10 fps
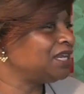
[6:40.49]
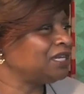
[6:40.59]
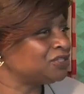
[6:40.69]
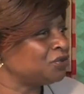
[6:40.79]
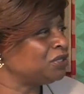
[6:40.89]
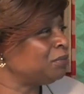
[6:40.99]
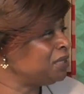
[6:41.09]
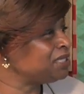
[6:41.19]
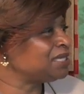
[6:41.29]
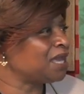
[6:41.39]
And so, in the
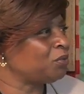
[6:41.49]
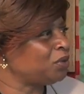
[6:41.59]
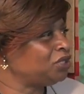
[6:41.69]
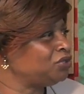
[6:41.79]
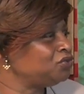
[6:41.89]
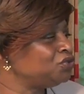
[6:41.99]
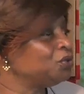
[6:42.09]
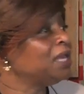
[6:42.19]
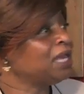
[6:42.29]
meantime, what do you do?